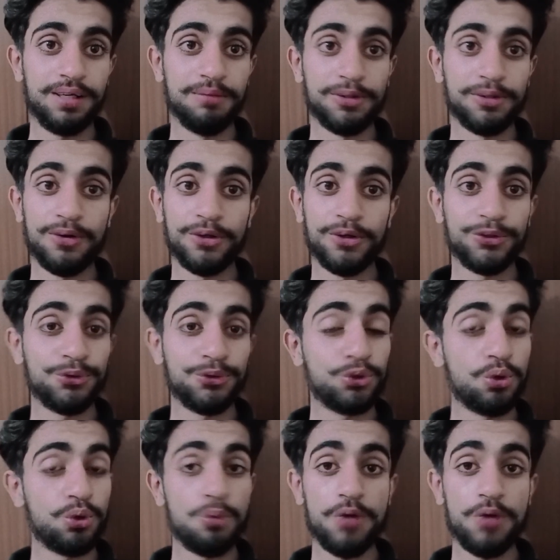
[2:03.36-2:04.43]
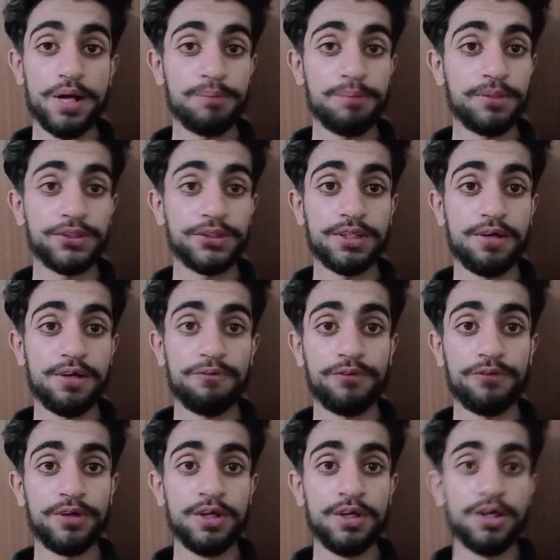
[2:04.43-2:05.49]
because you show very much
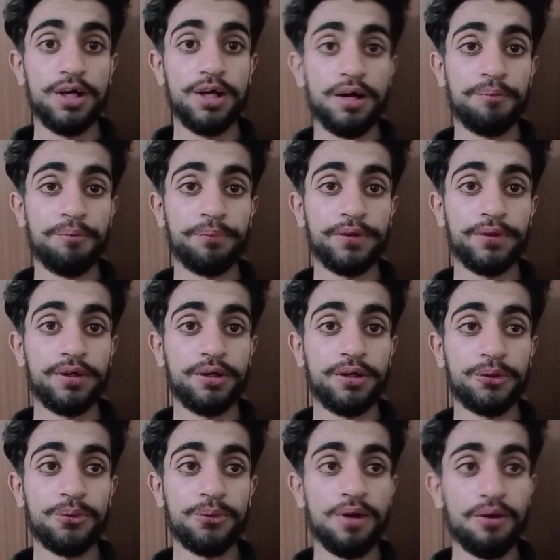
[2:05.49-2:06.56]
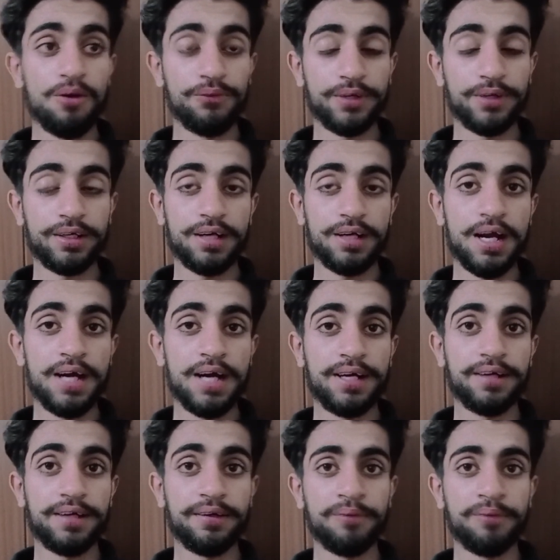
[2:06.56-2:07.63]
love to Hauser,
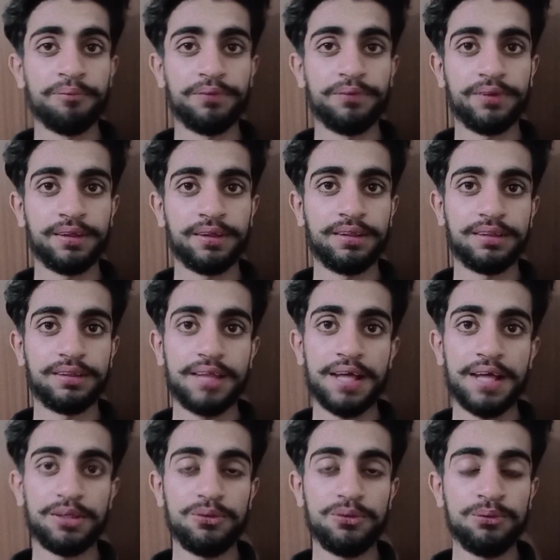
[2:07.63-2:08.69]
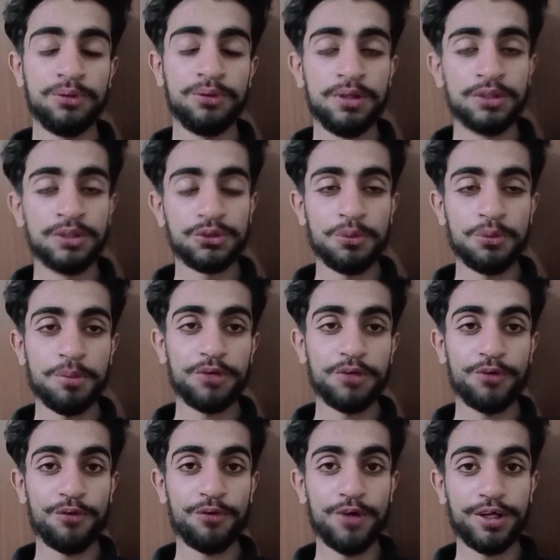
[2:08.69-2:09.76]
and thank you so much
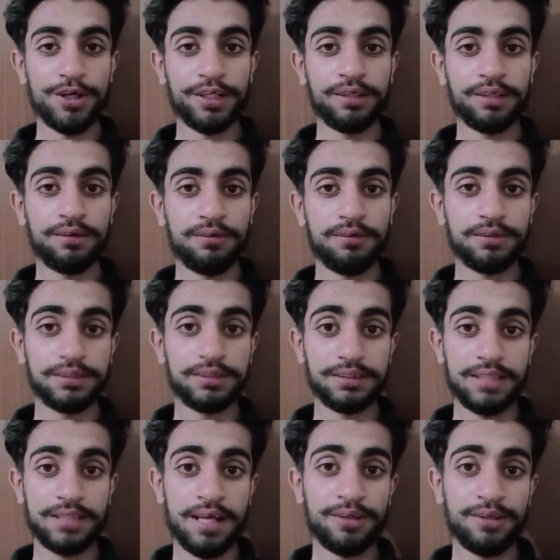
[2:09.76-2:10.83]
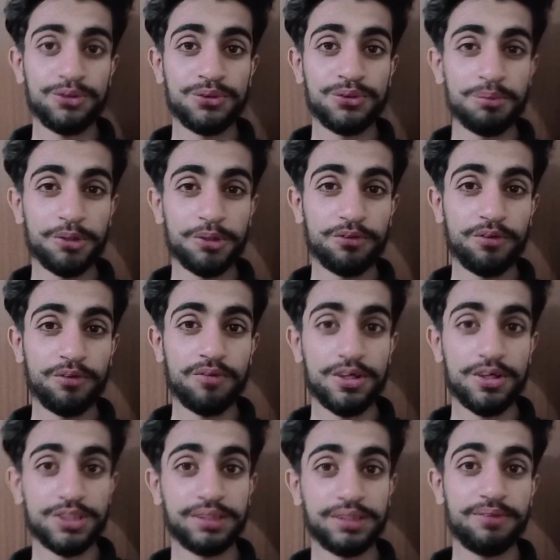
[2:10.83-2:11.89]
for watching
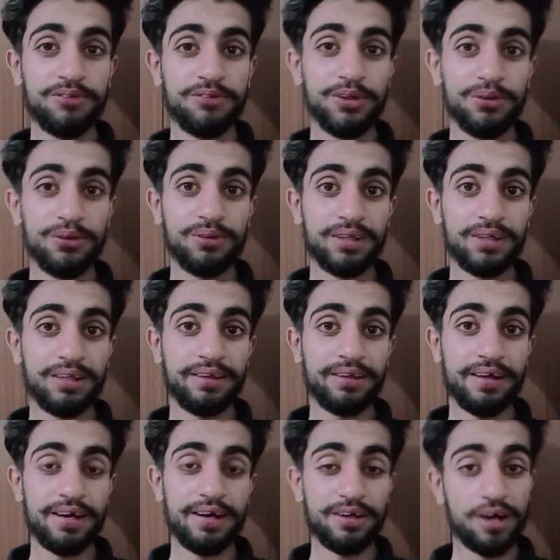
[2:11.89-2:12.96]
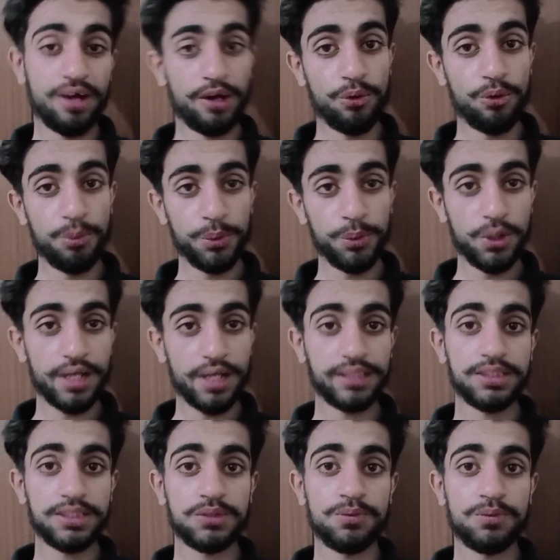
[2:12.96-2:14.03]
the video till the end. I hope you
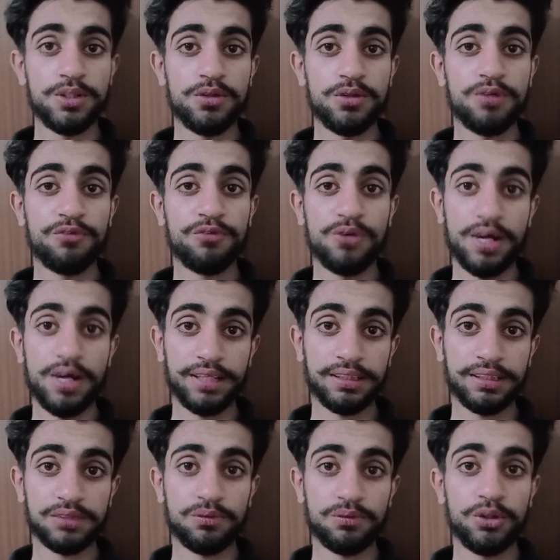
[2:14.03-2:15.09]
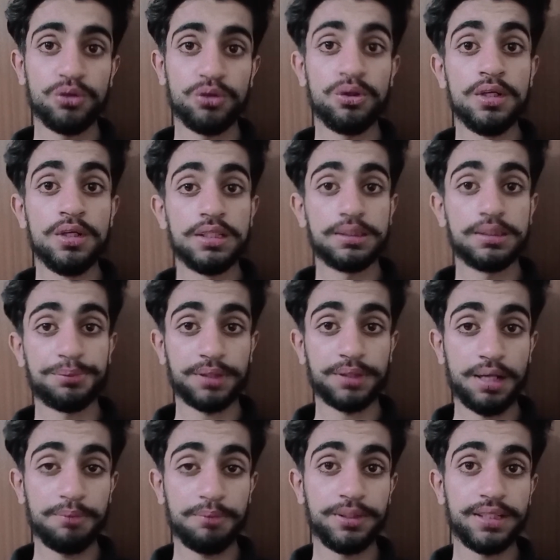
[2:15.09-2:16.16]
like this video. If you like this video,
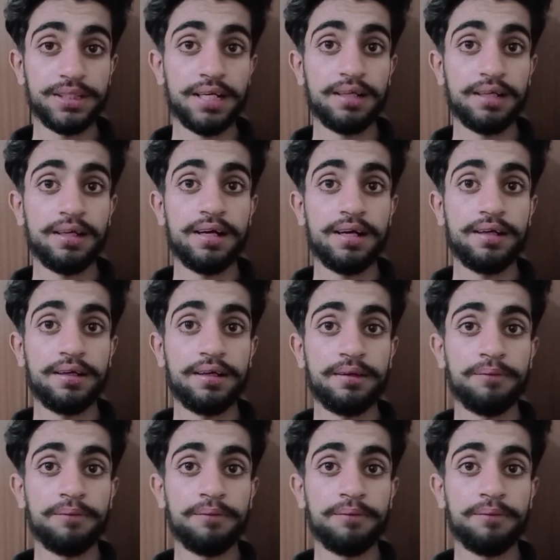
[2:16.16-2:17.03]
subscribe the channel and